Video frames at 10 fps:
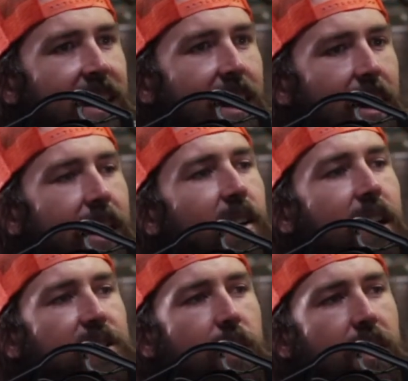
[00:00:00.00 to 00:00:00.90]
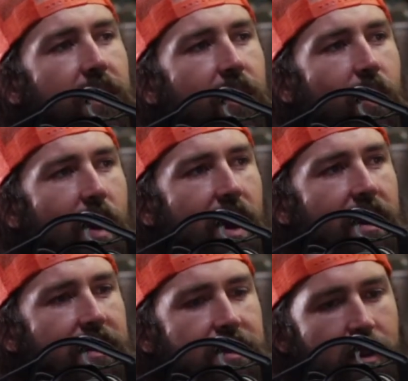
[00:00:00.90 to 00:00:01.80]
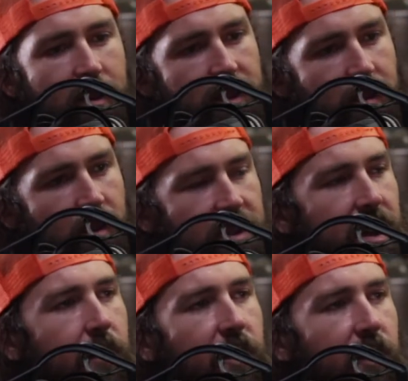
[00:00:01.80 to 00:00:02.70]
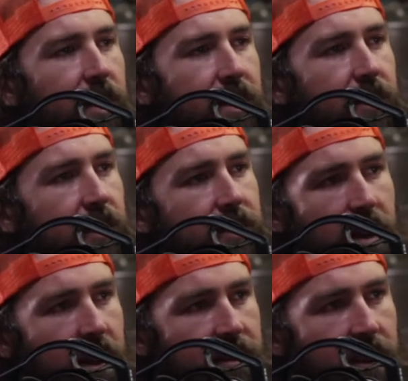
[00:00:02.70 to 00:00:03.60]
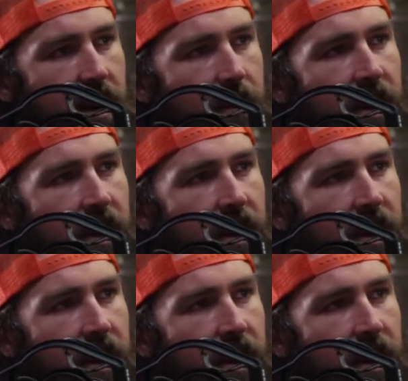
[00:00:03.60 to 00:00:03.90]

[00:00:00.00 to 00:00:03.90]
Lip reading: And I graduated in 2008, so it was the worst time in human history to try to get a job.